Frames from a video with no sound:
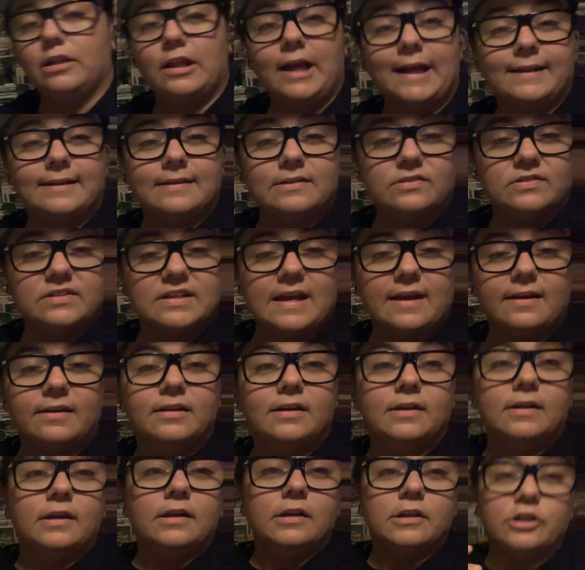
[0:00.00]
like this set.
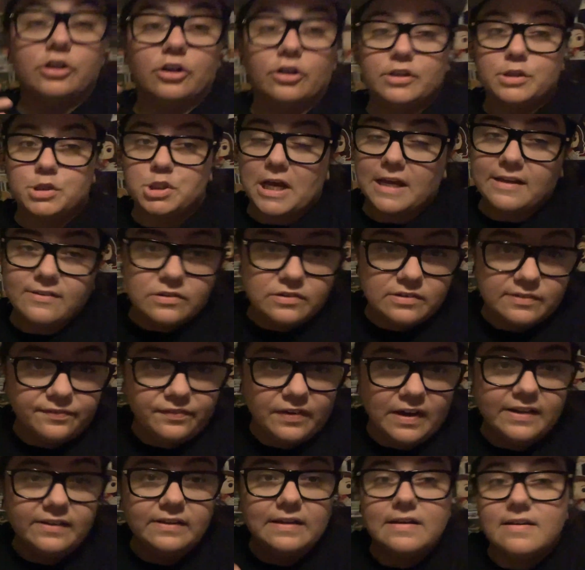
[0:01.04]
You know, the chases are
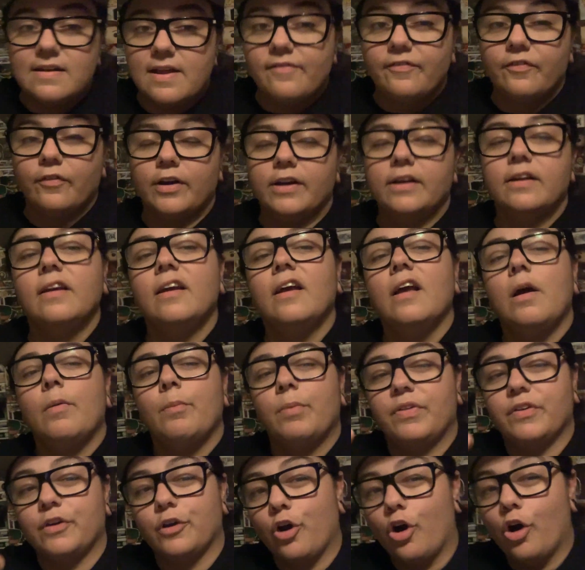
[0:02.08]
fun. They're different,
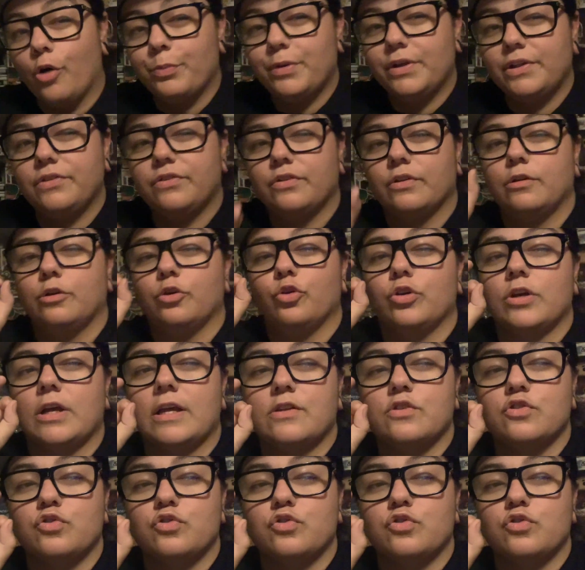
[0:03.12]
but the commons look...